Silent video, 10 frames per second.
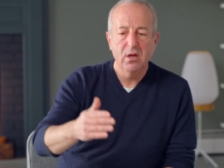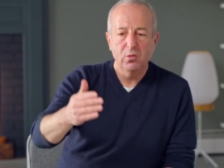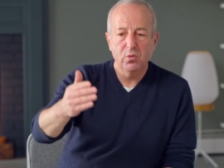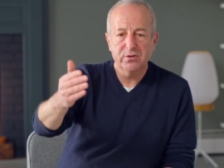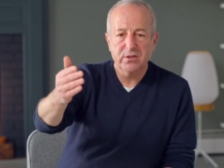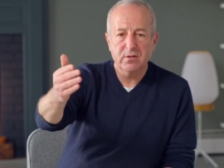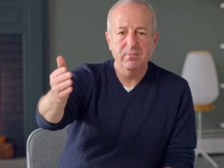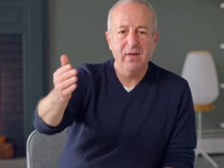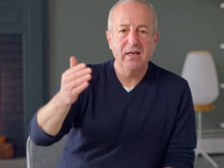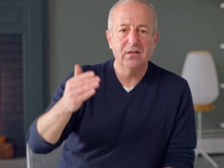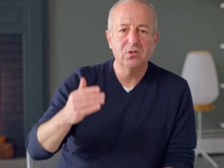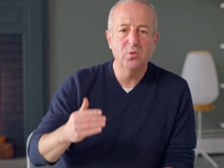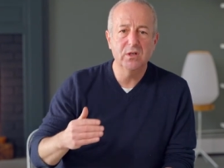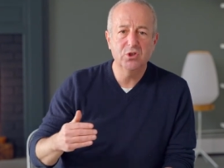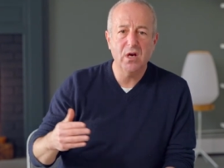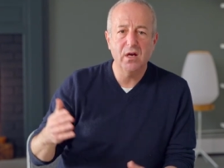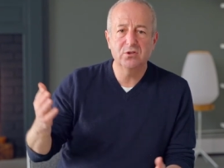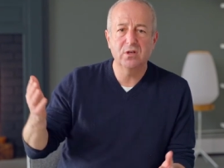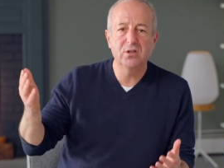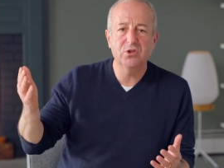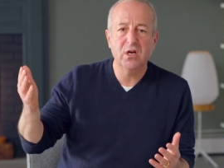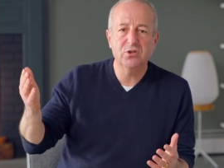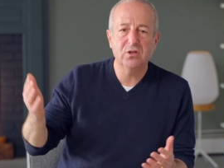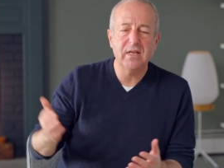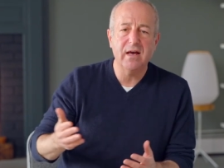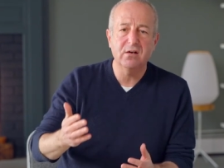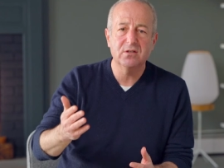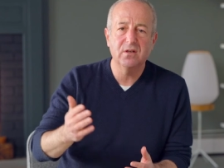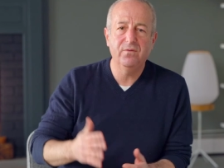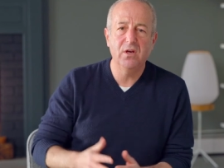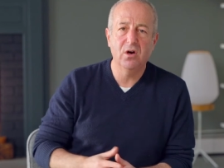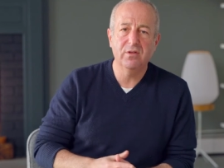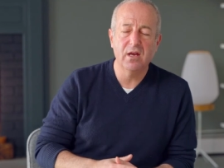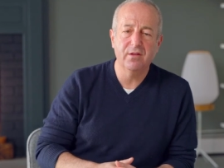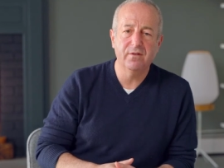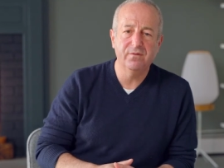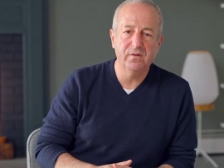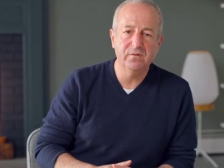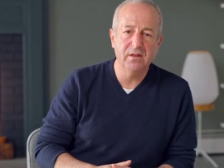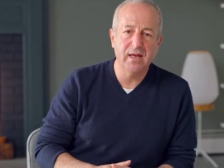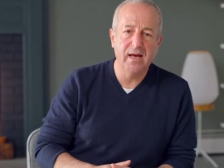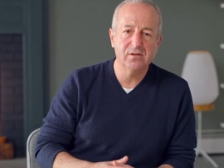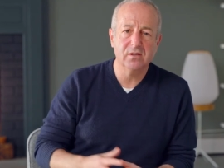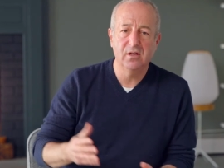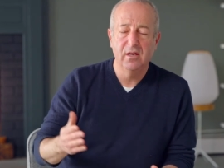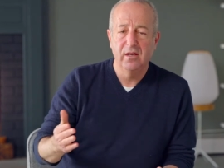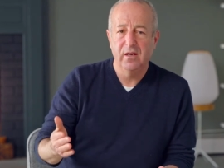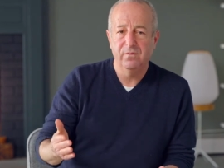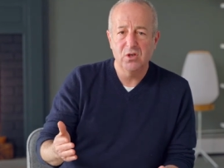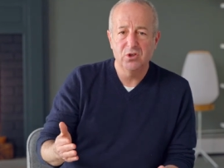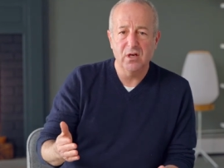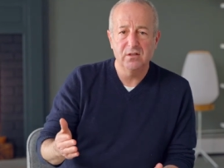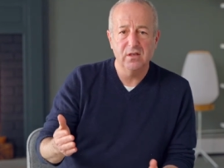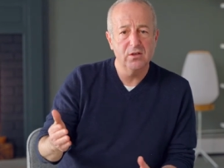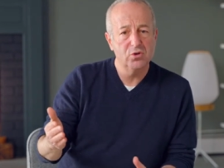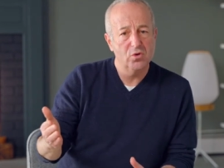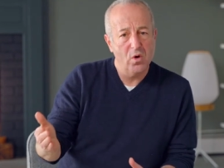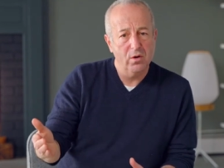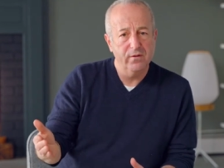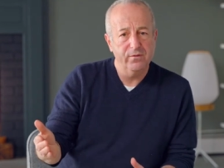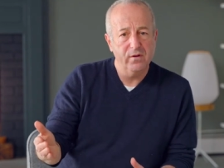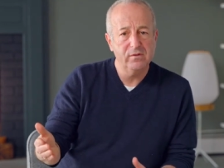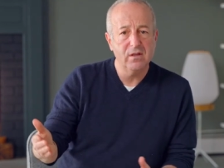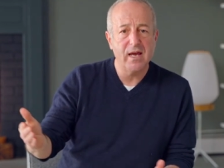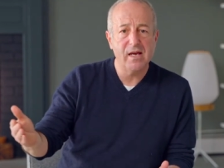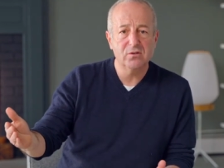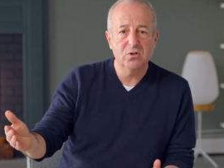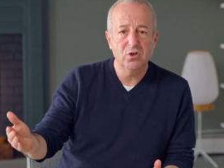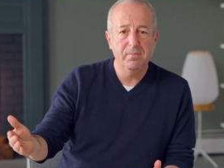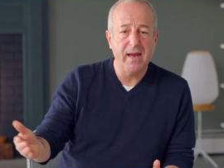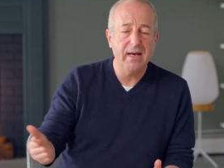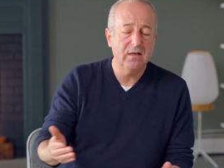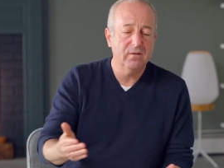We'll submit it to a judge, and the judge will tell us if you owe the other 50000 If the judge says you owe the 50000 you pay it.